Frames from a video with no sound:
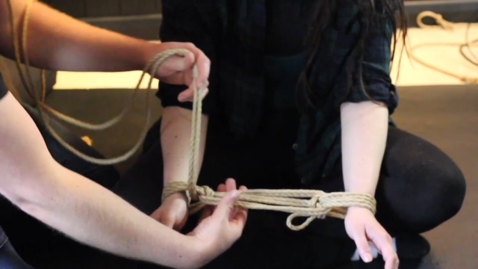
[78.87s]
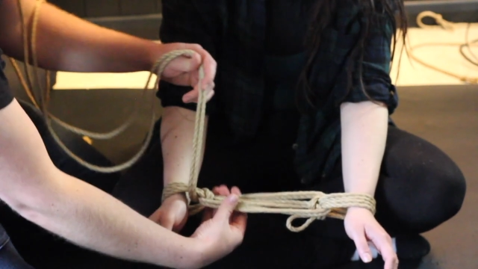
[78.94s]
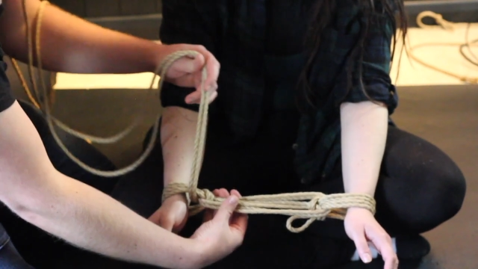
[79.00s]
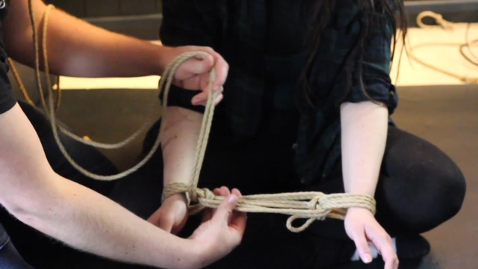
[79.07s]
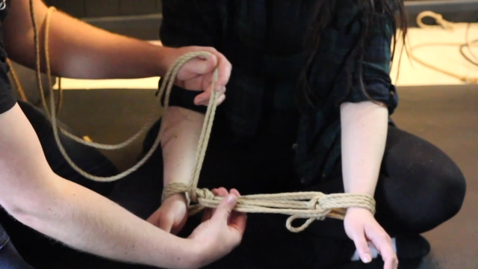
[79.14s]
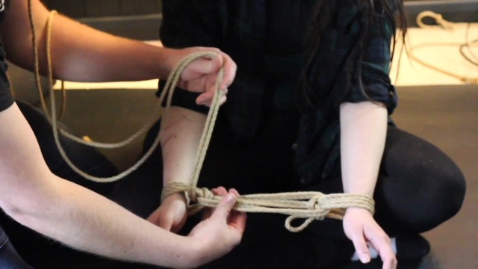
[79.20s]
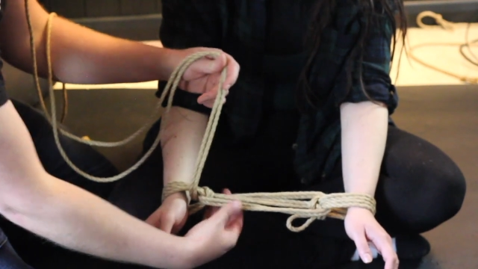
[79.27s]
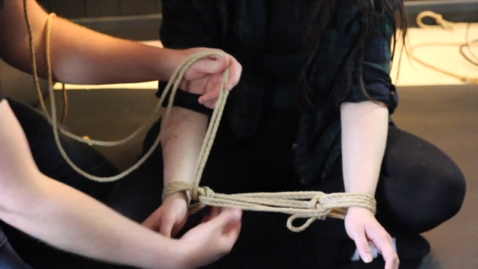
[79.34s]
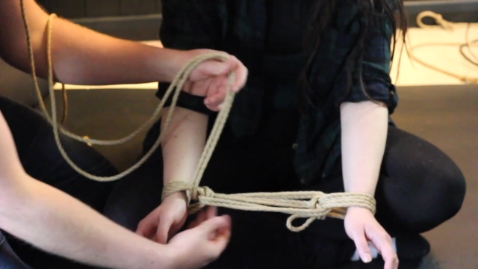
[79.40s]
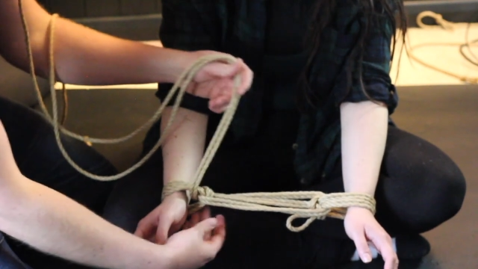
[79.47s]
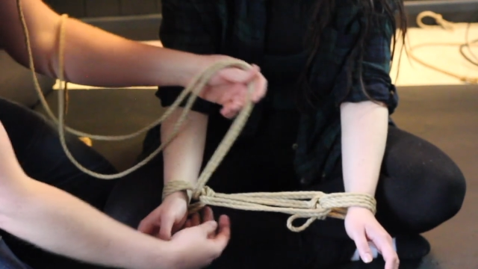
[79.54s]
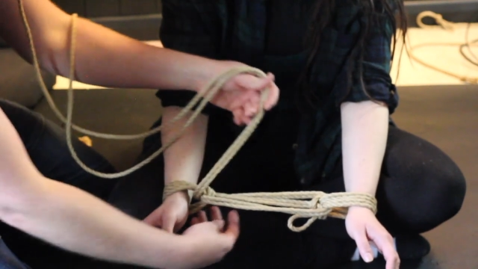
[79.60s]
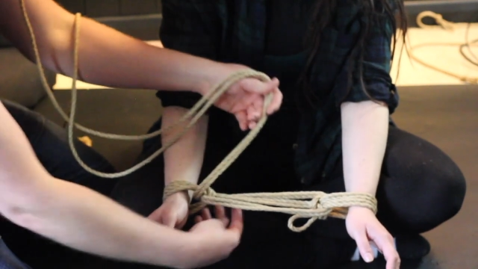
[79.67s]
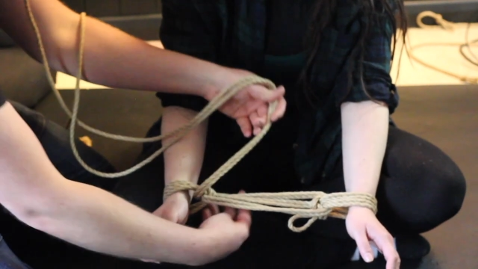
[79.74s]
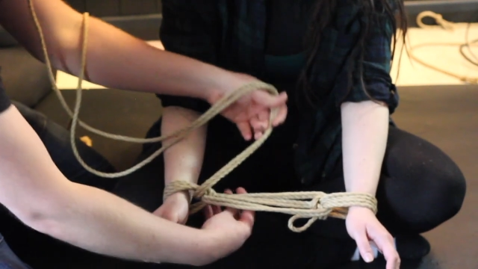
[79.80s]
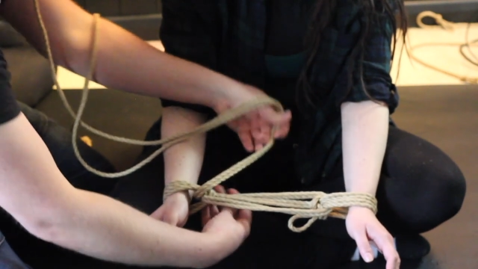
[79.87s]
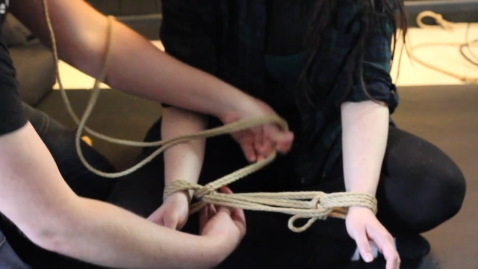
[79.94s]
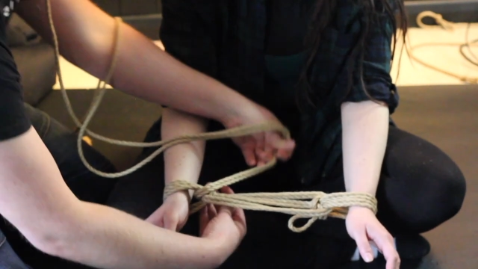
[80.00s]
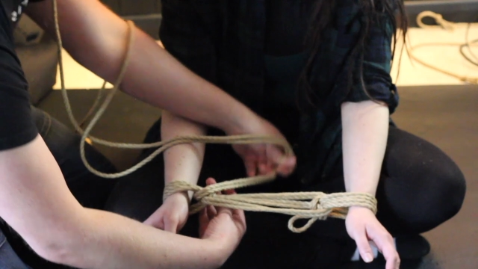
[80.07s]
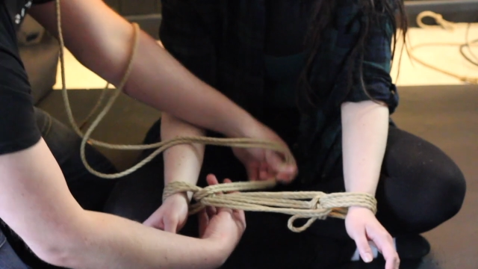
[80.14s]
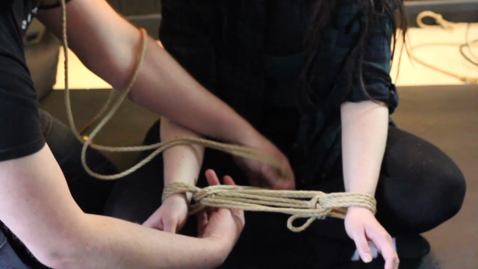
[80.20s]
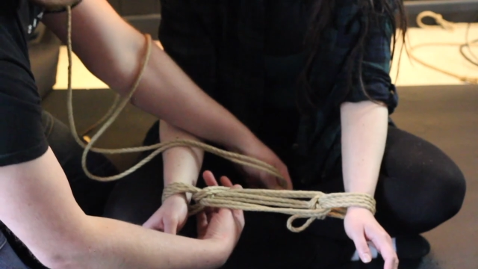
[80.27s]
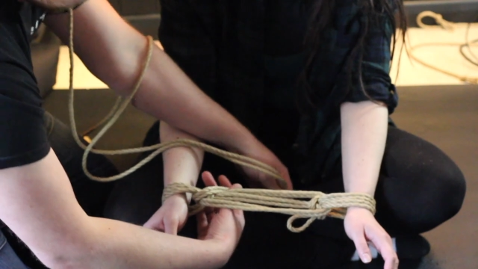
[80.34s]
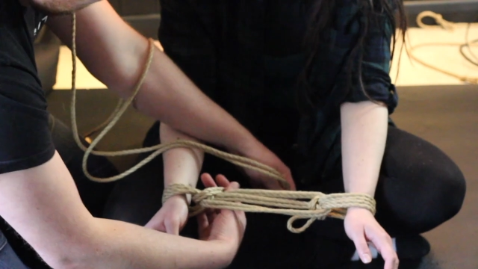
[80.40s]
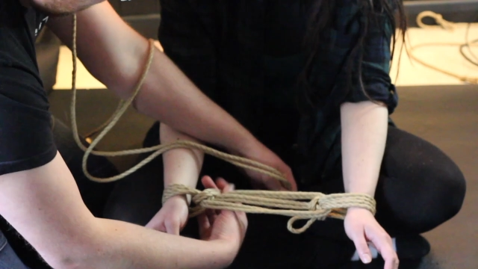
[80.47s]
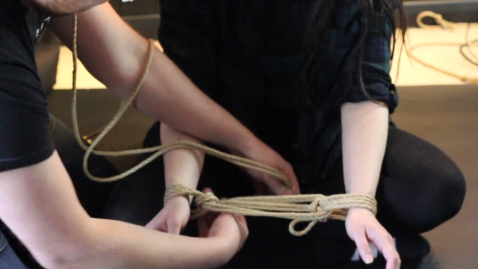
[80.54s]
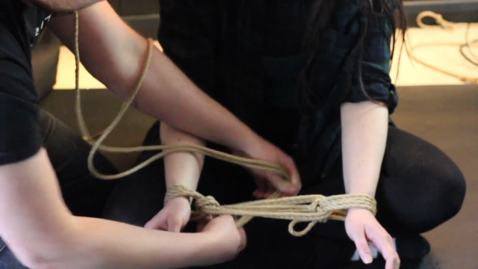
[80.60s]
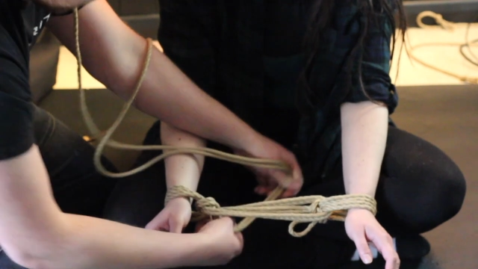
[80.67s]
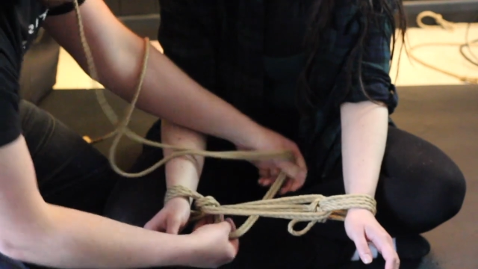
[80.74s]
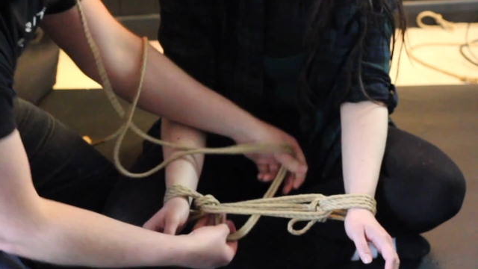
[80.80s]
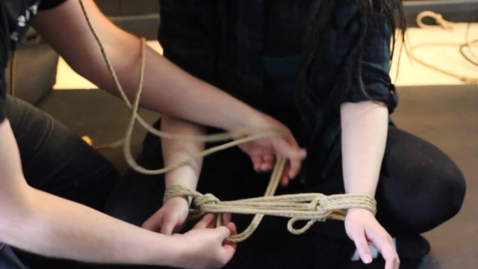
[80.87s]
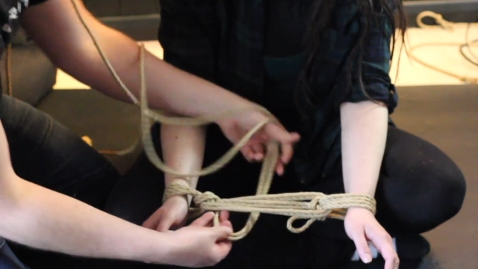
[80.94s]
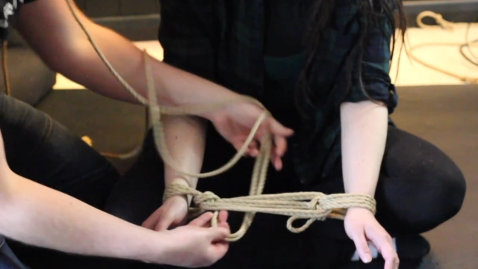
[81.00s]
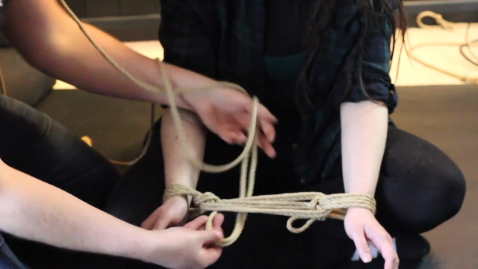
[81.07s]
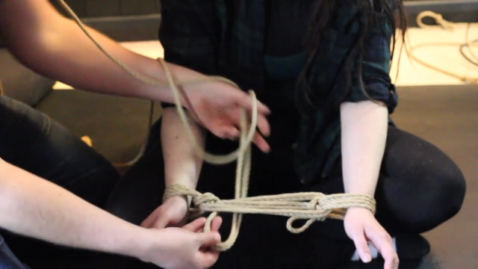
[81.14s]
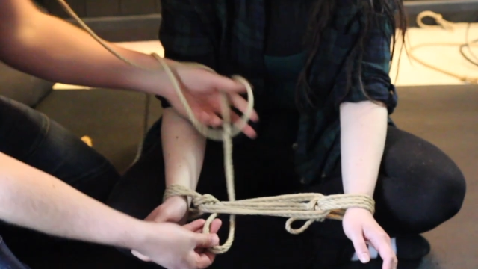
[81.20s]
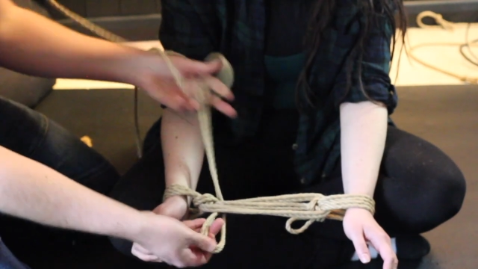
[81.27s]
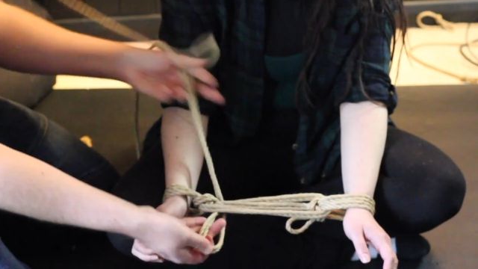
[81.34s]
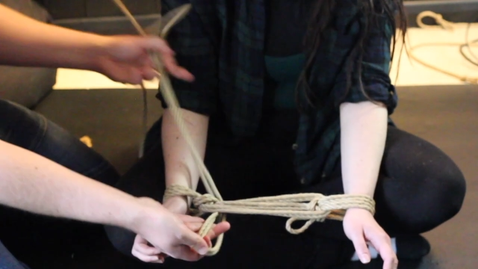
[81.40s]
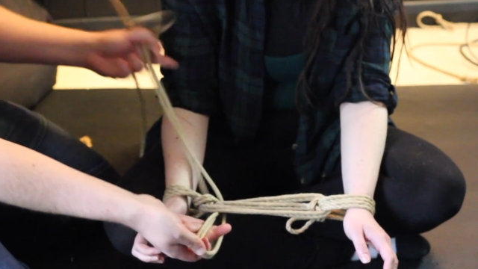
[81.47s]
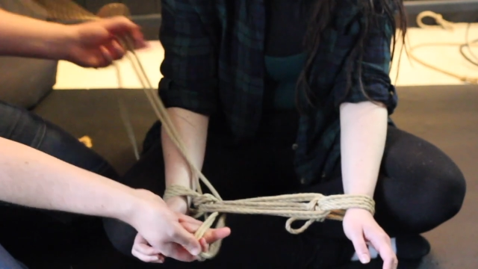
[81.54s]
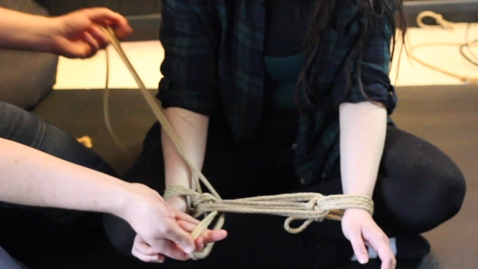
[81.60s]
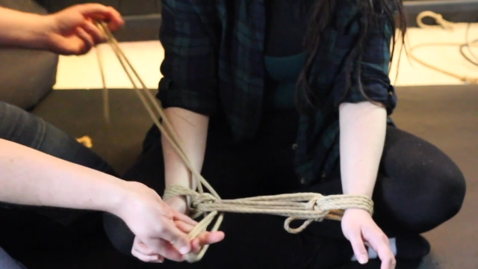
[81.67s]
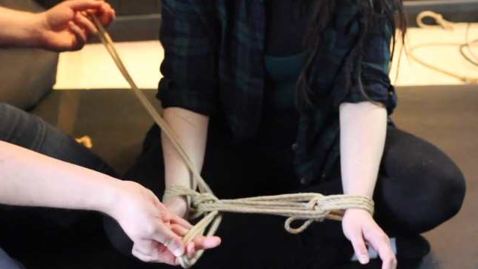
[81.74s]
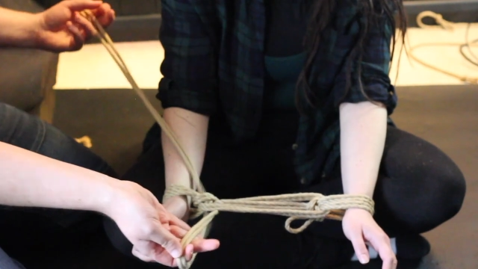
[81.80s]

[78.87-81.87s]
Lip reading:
Nobody's mouth can be seen.